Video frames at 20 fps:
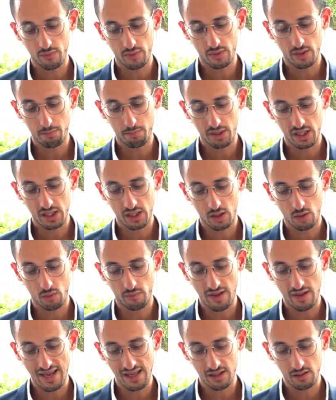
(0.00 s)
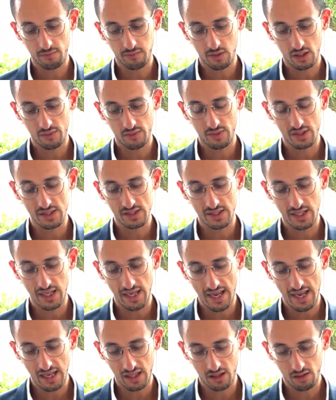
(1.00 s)
the pedicle of L5 is
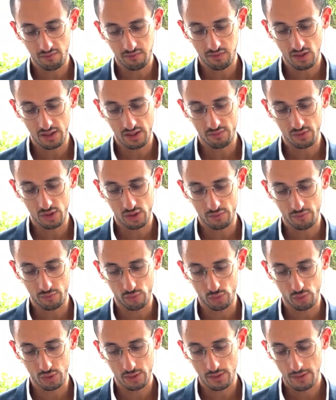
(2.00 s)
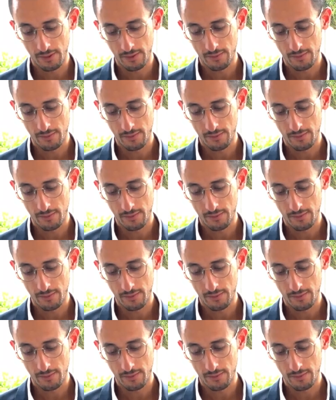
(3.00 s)
the L5 nerve root.